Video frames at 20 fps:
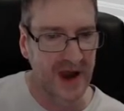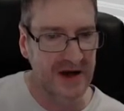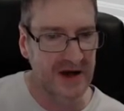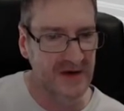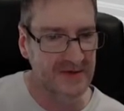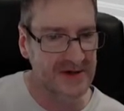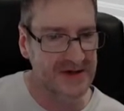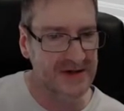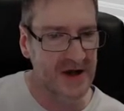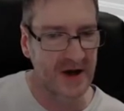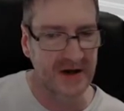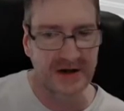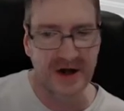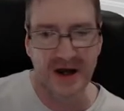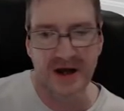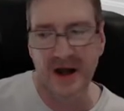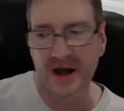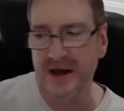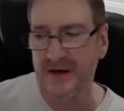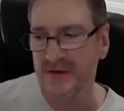And I've decided
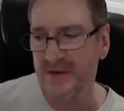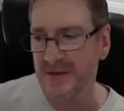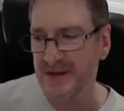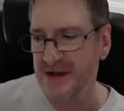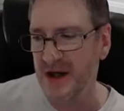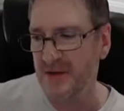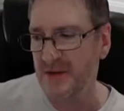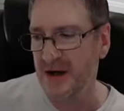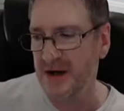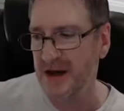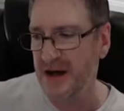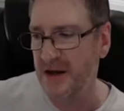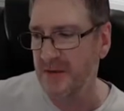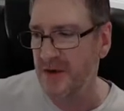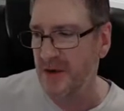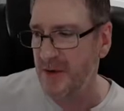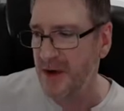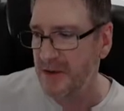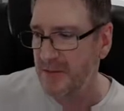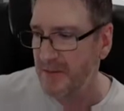I like them, so I'm going to
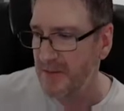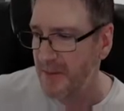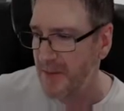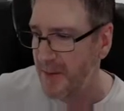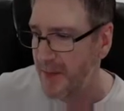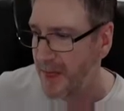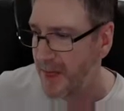keep them in.